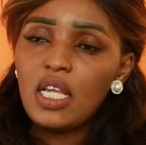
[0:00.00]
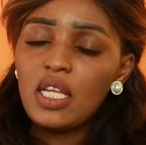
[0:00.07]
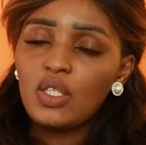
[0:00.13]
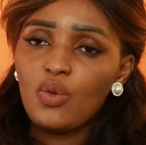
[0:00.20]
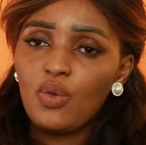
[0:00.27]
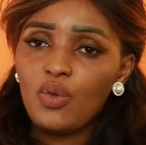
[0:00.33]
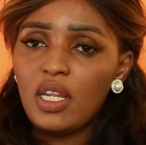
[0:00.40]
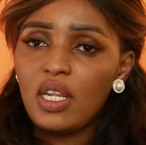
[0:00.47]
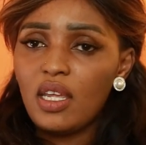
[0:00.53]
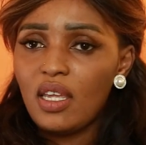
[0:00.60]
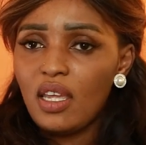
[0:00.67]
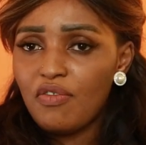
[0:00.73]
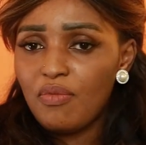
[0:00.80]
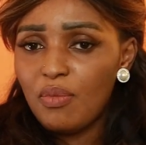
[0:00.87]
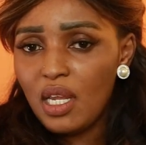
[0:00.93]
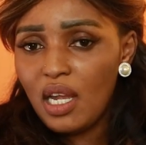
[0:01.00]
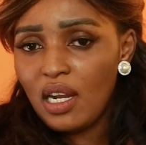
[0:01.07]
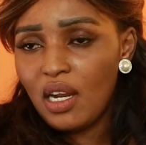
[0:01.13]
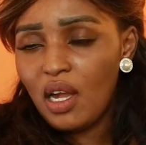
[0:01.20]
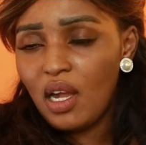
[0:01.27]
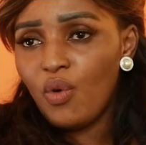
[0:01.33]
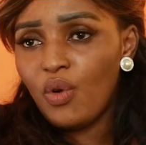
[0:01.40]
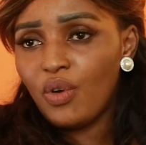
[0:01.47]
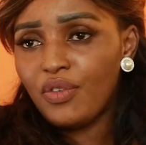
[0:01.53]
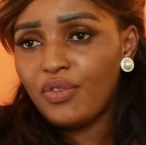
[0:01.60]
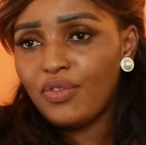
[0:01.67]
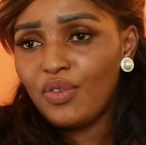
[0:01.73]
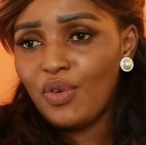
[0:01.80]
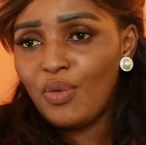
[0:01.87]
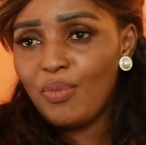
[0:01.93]
So they gave me an award
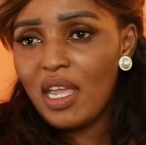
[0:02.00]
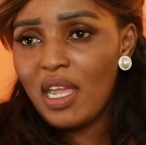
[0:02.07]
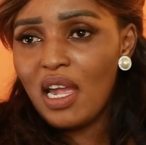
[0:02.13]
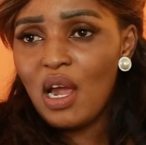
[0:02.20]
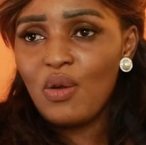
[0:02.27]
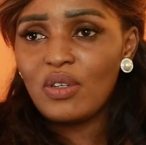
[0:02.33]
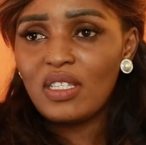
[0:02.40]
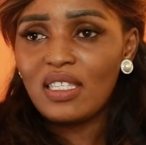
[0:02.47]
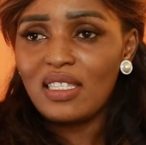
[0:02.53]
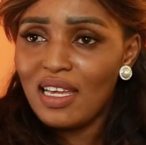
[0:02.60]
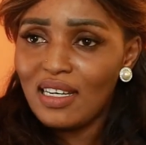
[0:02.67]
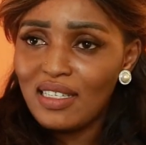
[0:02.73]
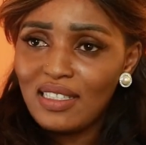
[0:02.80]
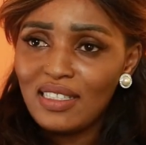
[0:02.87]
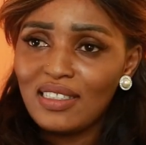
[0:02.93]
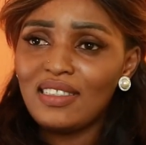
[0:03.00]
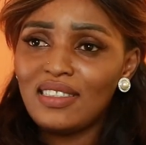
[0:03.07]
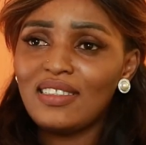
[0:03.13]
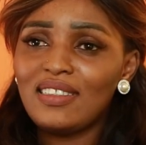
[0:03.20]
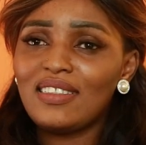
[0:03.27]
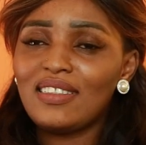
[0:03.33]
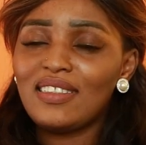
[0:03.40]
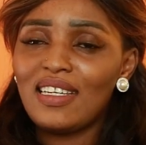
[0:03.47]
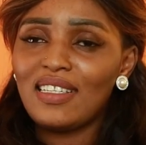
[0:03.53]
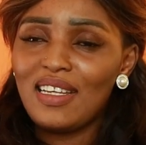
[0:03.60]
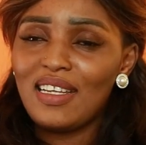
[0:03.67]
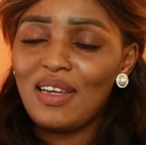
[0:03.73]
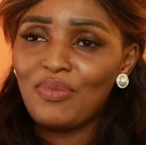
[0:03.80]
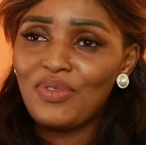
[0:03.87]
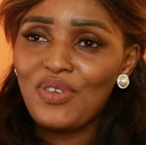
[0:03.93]
for my outstanding, that
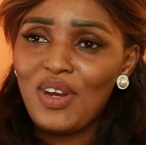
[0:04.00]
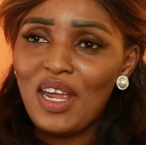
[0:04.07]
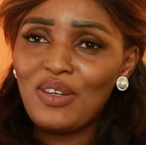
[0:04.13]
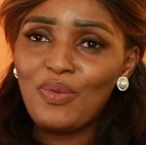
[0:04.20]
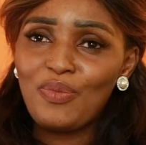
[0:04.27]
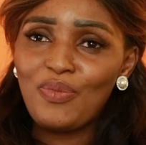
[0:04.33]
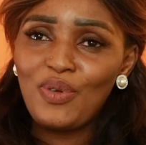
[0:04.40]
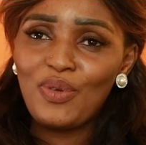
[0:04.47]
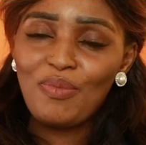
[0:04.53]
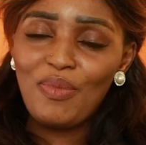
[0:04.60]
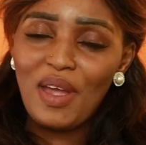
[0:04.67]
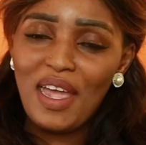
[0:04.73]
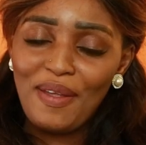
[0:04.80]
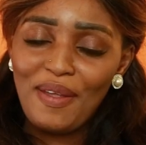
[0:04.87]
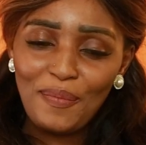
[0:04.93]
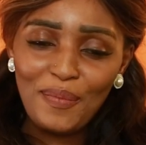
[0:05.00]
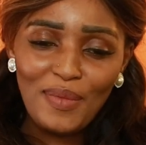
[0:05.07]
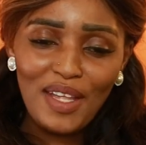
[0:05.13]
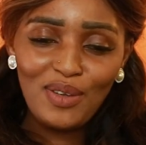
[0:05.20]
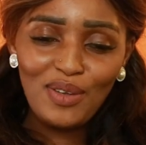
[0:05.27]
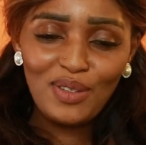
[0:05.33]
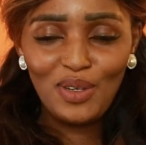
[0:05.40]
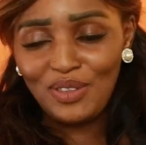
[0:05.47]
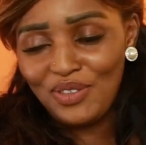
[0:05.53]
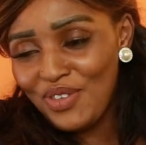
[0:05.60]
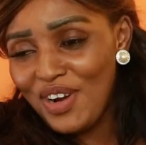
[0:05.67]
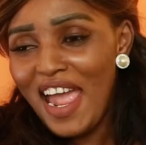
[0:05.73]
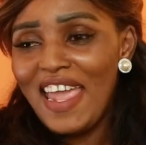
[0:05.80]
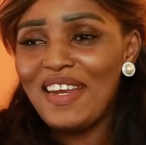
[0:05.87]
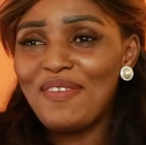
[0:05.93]
I'm trying to put my, not
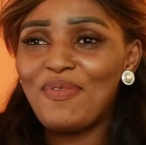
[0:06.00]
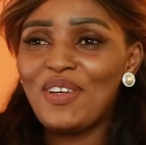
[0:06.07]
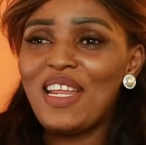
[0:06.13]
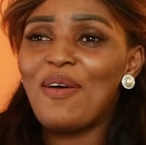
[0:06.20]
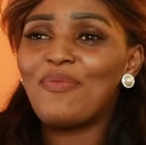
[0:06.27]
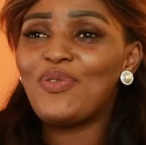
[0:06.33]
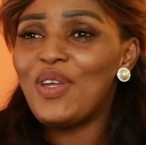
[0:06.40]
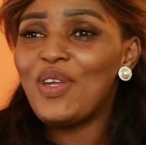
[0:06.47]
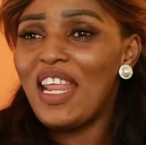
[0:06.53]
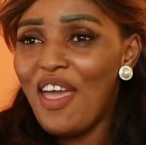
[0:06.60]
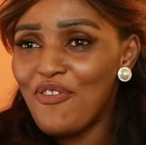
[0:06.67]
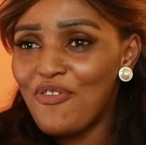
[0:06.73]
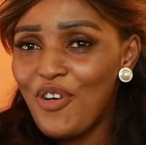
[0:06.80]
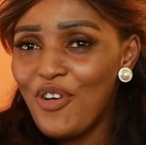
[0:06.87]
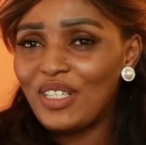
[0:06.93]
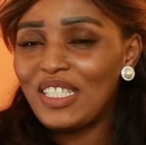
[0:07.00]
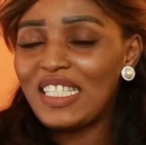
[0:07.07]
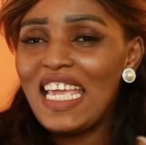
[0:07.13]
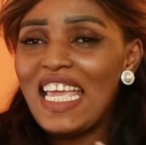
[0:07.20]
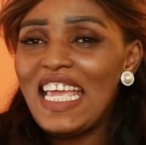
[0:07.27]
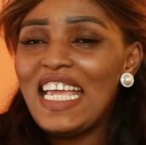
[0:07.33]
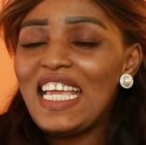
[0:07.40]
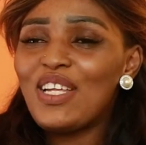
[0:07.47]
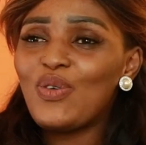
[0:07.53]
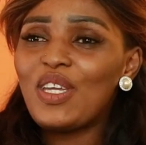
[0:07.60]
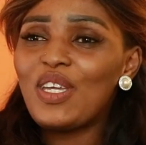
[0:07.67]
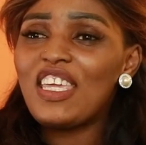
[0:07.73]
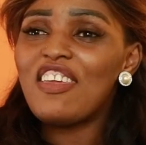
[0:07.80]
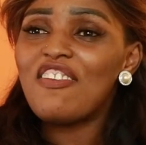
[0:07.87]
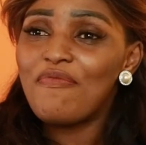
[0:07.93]
trying, but I'm doing efforts to
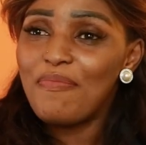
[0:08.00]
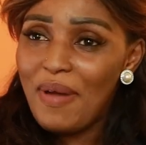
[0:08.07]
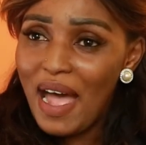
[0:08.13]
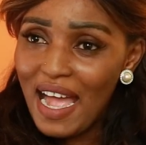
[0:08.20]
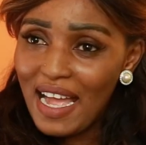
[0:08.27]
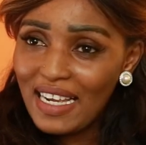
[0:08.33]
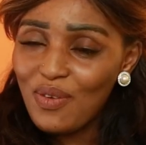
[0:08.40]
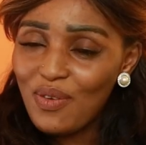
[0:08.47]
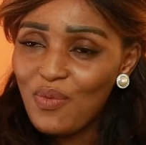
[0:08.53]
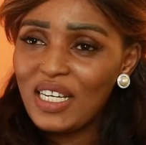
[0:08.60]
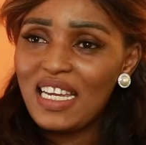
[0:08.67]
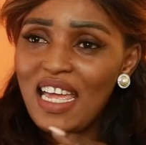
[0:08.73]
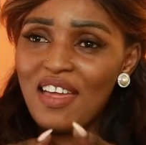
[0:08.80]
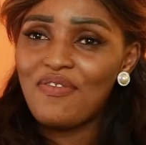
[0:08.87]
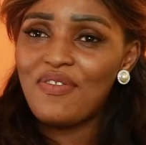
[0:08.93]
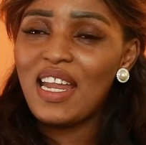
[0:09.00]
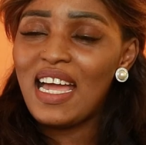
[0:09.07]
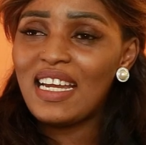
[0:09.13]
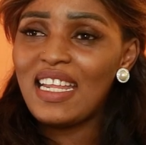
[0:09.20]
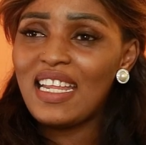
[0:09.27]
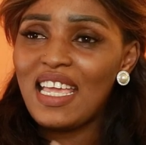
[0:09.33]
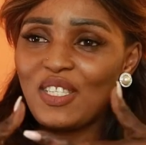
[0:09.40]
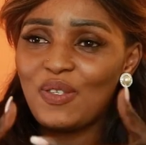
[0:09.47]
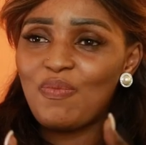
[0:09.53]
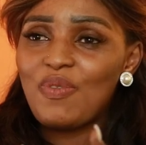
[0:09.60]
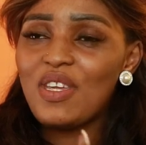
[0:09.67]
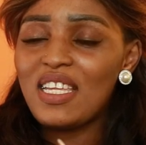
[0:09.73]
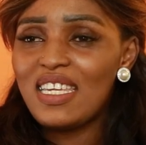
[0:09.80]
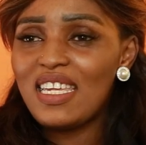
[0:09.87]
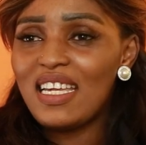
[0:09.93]
give back what I have learned,
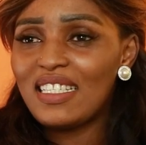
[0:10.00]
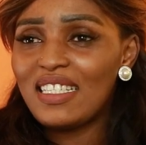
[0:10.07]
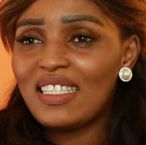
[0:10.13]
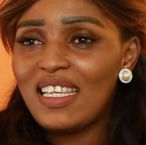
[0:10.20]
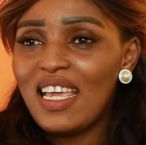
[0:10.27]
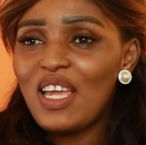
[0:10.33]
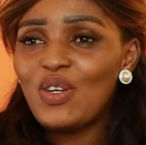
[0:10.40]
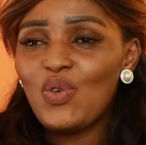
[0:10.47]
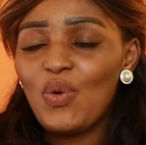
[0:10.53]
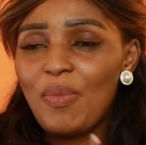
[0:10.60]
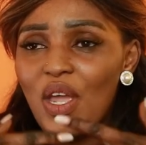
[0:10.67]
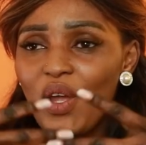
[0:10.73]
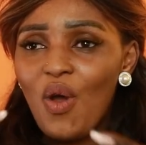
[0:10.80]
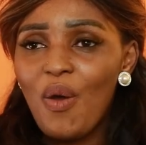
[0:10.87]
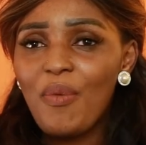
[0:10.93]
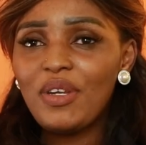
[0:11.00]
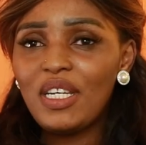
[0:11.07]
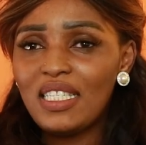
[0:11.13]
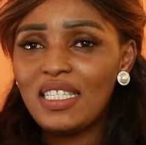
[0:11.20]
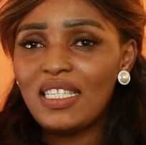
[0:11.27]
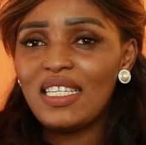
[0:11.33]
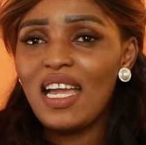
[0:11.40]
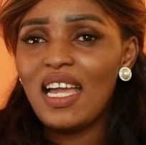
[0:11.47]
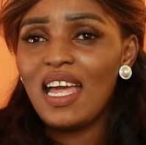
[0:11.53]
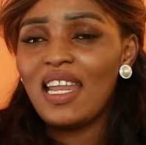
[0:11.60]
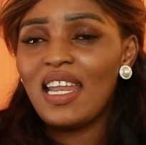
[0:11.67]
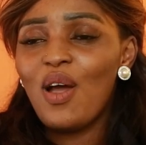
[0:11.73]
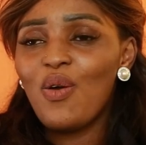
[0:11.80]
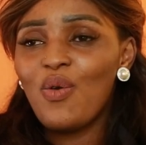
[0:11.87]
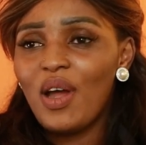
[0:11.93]
experience to my community
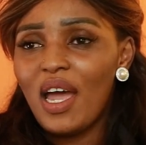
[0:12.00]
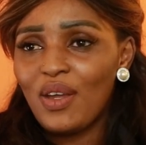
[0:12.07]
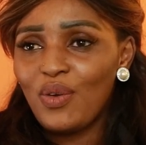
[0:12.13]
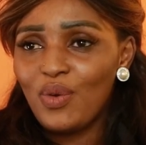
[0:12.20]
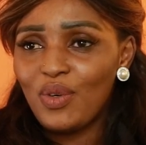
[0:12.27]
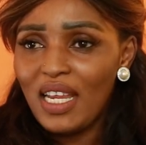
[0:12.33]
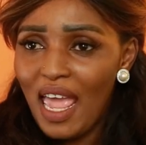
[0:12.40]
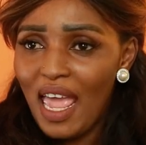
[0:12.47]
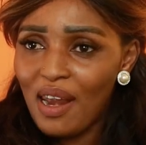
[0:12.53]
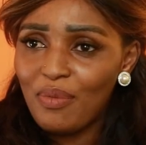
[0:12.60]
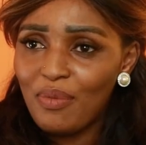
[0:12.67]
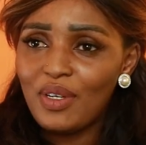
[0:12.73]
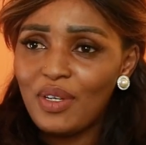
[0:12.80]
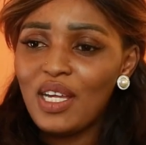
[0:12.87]
and how I could help.